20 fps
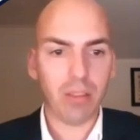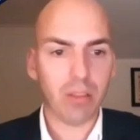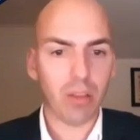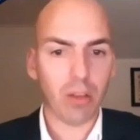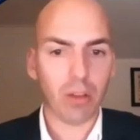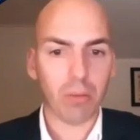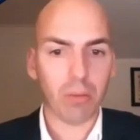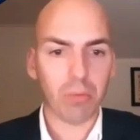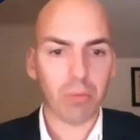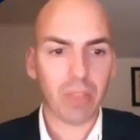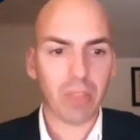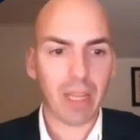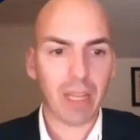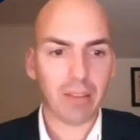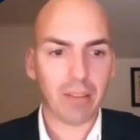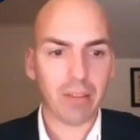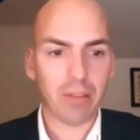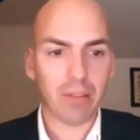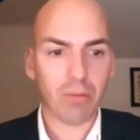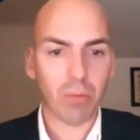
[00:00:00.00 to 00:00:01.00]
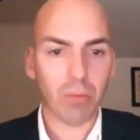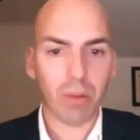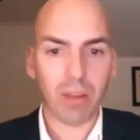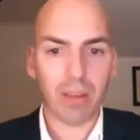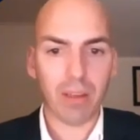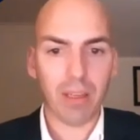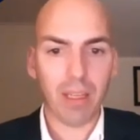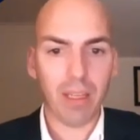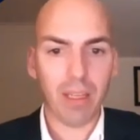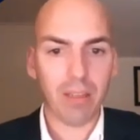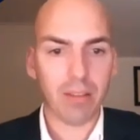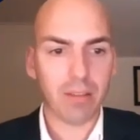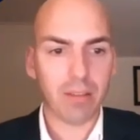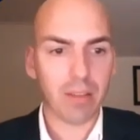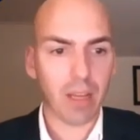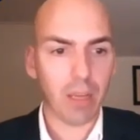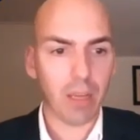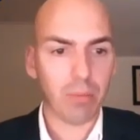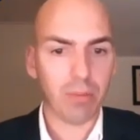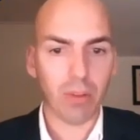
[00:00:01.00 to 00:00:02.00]
circumstances with these
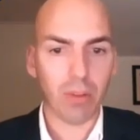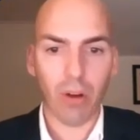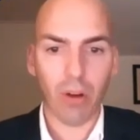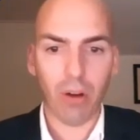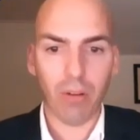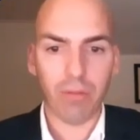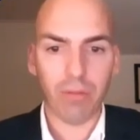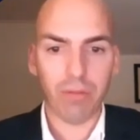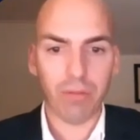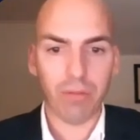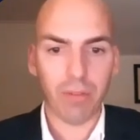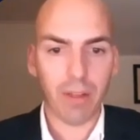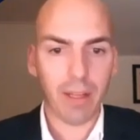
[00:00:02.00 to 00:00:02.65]
types of